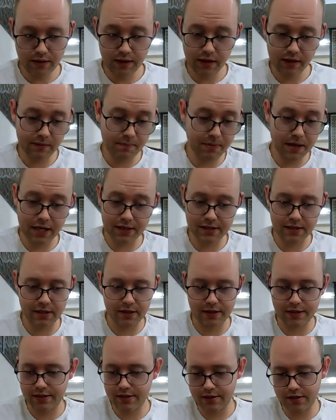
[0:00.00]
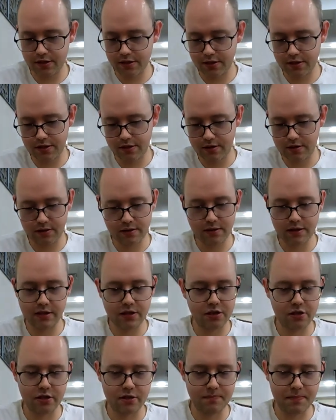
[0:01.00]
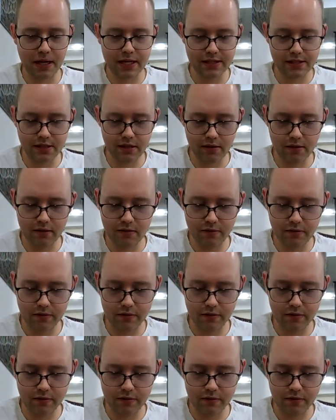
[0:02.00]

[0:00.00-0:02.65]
Then the pasta is just, it's just pasta.